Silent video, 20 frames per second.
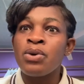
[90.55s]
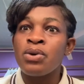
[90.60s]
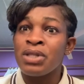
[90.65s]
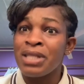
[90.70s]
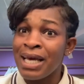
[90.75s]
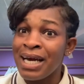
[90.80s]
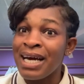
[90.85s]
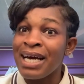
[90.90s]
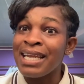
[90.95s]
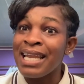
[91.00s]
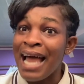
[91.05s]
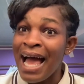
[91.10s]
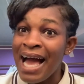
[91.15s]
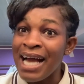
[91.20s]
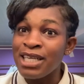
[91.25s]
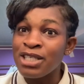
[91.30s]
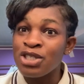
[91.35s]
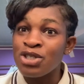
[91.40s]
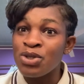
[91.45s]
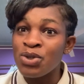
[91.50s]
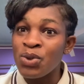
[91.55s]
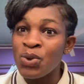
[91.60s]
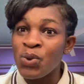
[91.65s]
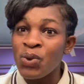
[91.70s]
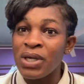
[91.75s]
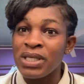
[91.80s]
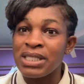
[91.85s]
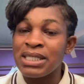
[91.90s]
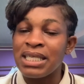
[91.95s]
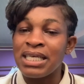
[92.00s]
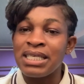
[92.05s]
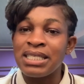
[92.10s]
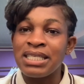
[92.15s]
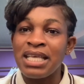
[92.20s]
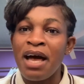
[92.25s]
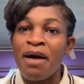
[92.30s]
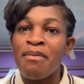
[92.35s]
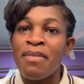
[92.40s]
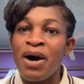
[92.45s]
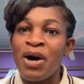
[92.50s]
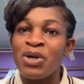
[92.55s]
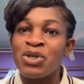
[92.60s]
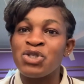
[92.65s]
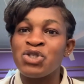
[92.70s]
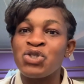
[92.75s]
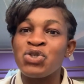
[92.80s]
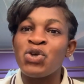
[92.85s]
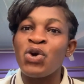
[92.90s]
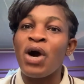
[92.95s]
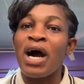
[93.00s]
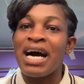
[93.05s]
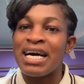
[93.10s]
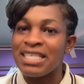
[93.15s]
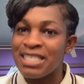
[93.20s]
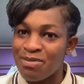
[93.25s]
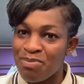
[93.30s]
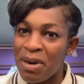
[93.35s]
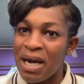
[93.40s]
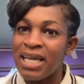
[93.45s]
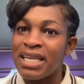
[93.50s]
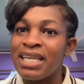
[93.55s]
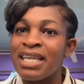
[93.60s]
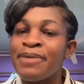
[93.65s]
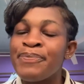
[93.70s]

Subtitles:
they can ask you questions about your husband.